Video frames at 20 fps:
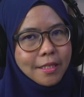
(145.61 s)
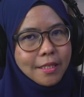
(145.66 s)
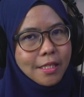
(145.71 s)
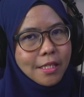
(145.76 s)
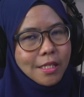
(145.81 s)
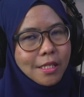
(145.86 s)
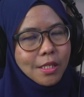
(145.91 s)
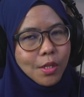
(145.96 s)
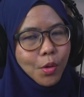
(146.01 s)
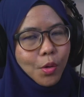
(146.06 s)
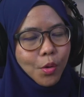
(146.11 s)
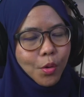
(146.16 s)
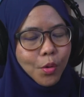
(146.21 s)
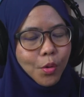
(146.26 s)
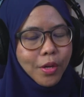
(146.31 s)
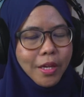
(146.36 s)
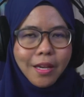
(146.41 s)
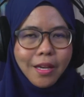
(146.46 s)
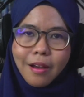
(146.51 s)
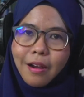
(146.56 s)
So
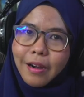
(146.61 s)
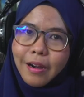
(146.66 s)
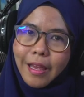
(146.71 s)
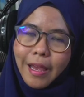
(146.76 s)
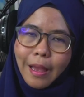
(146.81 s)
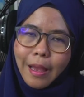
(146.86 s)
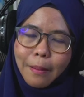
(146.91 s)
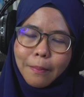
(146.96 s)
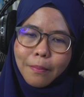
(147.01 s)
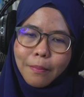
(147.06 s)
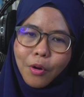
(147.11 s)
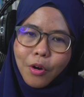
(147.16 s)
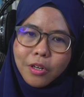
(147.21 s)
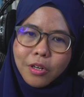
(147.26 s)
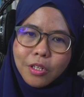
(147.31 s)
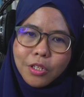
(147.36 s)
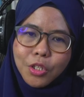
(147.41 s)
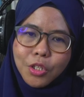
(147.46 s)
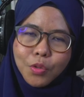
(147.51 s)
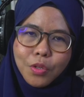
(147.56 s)
here I am
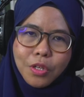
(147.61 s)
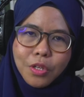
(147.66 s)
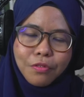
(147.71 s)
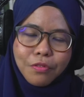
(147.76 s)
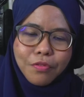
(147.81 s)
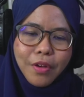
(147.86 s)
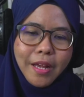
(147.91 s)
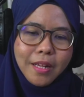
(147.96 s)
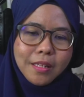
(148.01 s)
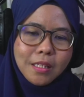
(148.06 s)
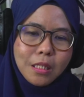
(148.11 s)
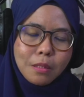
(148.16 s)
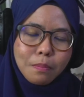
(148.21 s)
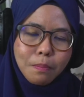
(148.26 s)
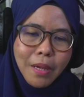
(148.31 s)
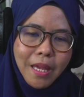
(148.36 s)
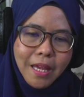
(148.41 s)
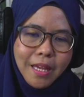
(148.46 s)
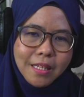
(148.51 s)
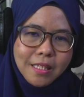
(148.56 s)
on a new event
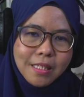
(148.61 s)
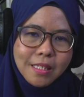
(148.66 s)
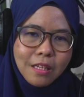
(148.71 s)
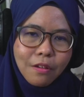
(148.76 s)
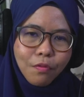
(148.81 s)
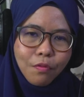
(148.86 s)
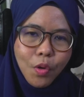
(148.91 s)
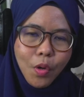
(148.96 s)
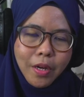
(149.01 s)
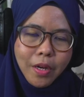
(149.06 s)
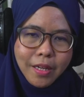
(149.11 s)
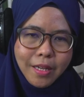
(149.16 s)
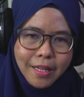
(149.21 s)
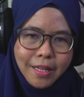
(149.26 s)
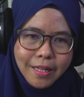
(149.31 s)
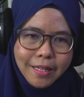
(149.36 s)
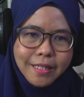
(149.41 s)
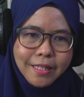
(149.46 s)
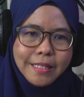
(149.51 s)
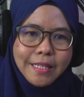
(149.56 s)
space. If you are
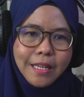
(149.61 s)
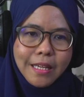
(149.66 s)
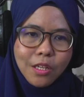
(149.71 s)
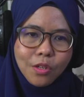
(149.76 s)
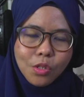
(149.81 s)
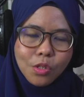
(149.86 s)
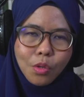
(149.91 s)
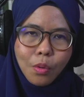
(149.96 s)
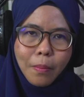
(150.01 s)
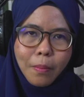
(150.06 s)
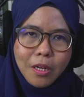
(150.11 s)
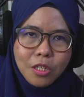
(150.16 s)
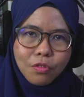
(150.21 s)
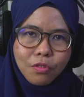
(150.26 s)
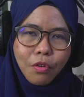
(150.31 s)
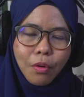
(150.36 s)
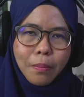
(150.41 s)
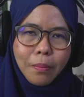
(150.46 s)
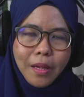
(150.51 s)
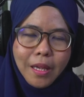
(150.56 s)
here, thank you so much
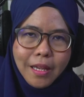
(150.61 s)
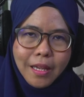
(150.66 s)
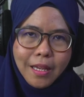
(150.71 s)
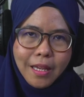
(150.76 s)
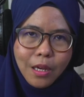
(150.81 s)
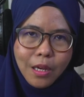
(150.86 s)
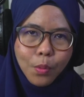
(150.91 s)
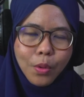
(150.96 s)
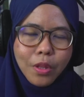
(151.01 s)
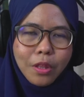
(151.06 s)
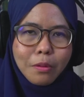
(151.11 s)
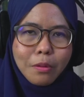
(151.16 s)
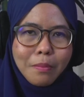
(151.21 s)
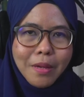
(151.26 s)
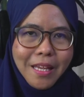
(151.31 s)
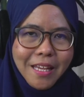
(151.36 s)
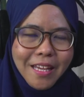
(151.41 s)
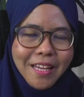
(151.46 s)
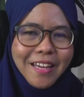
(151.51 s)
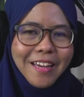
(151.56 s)
for being here with
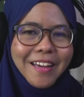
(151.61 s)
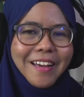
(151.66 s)
me.